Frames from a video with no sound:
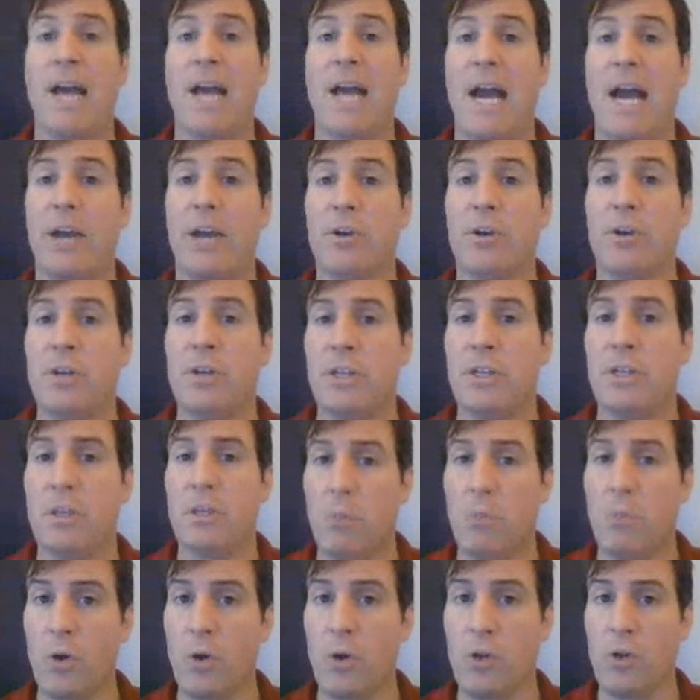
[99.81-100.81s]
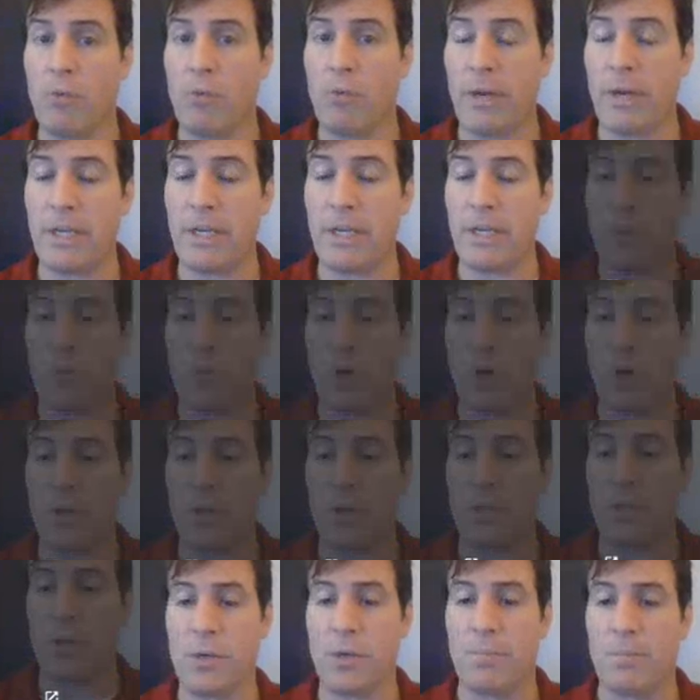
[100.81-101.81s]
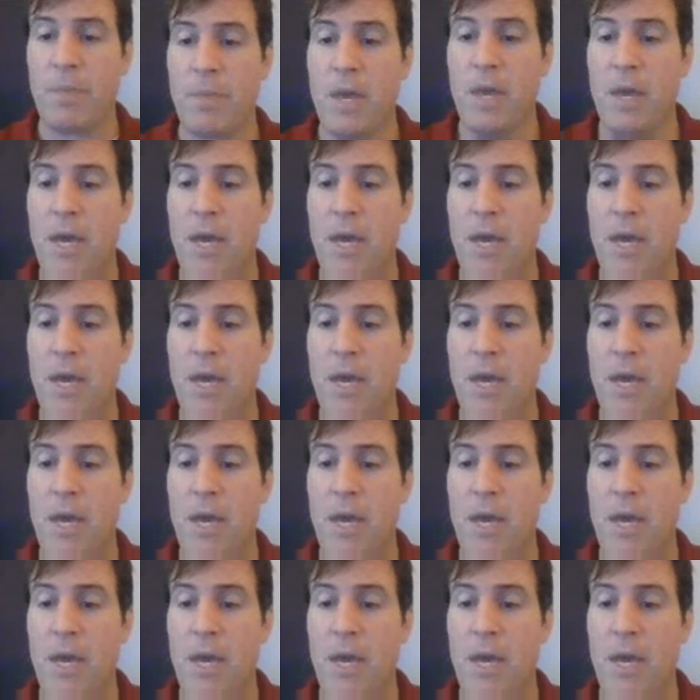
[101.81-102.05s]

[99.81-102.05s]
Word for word: higher the more you run into the wall. So